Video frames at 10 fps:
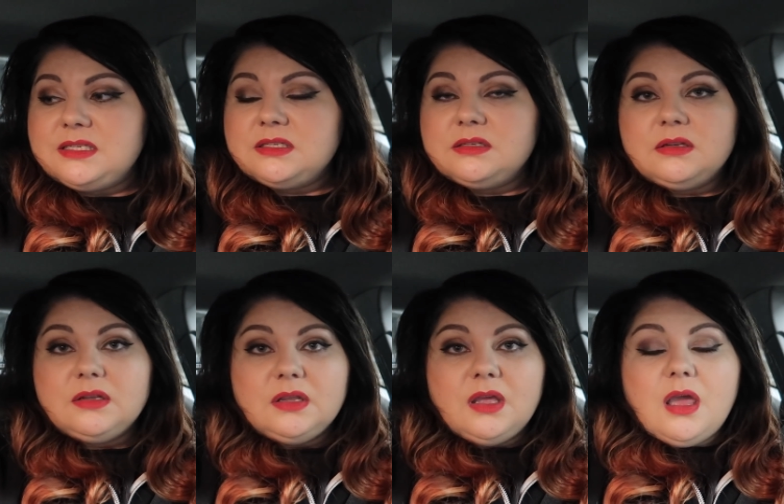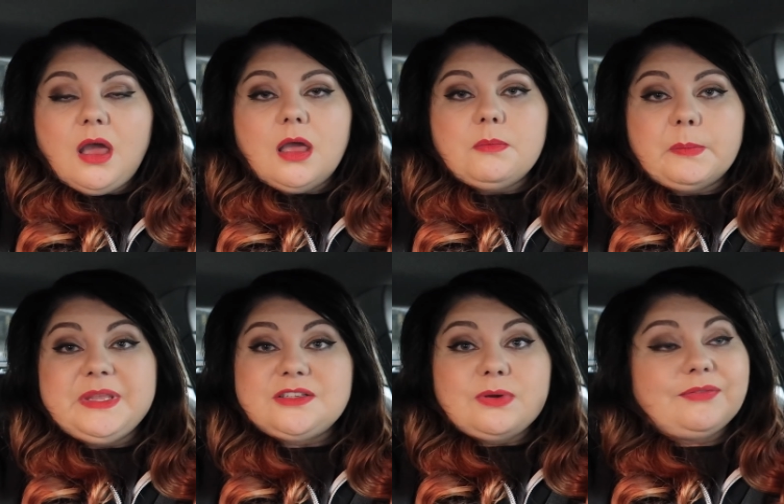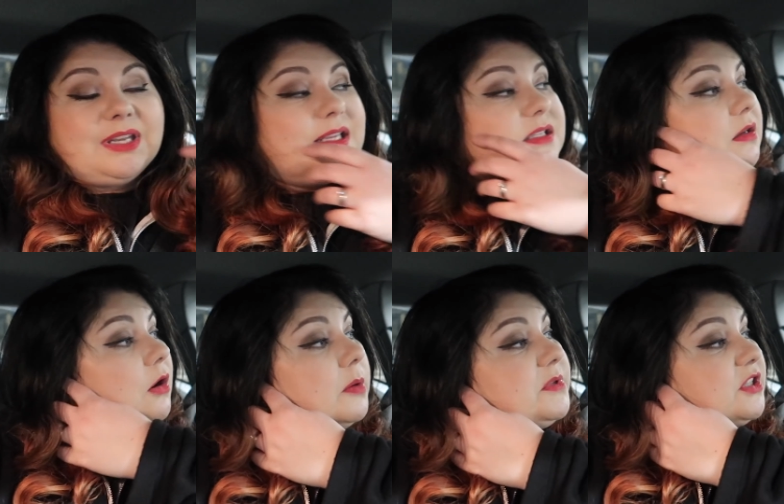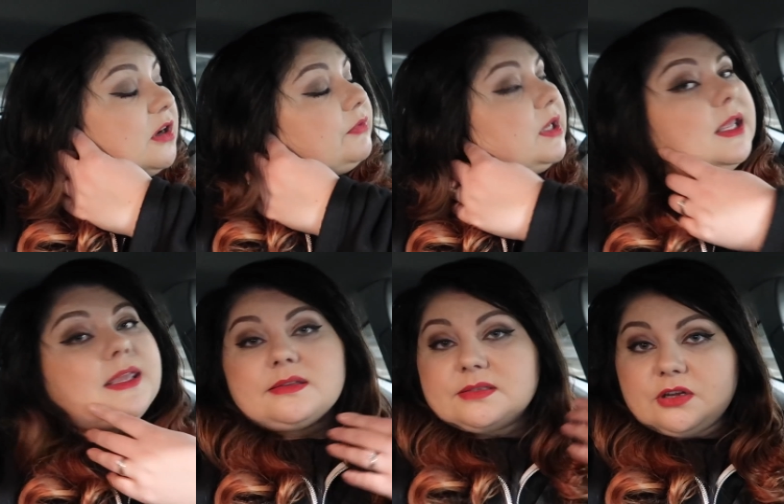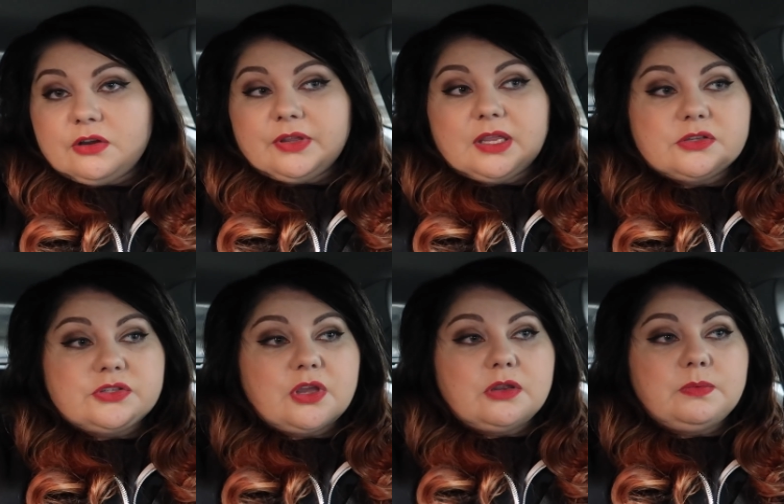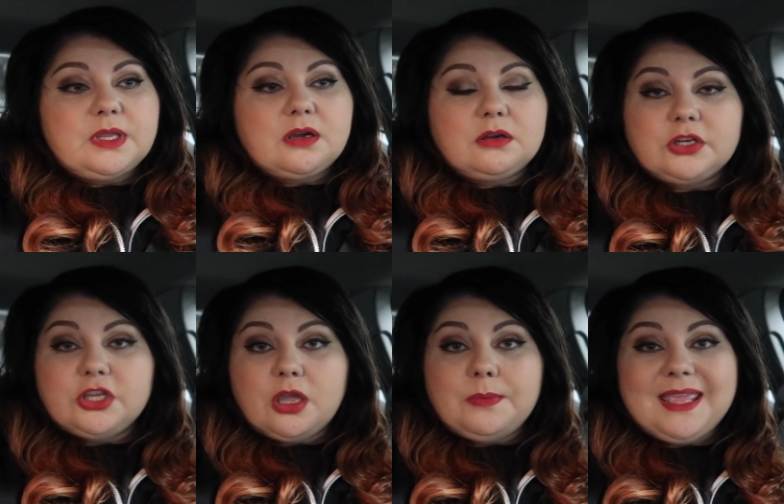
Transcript: Eight o'clock or something. Um, and we still haven't eaten. I'm starving, Ian's starving, so we are going to go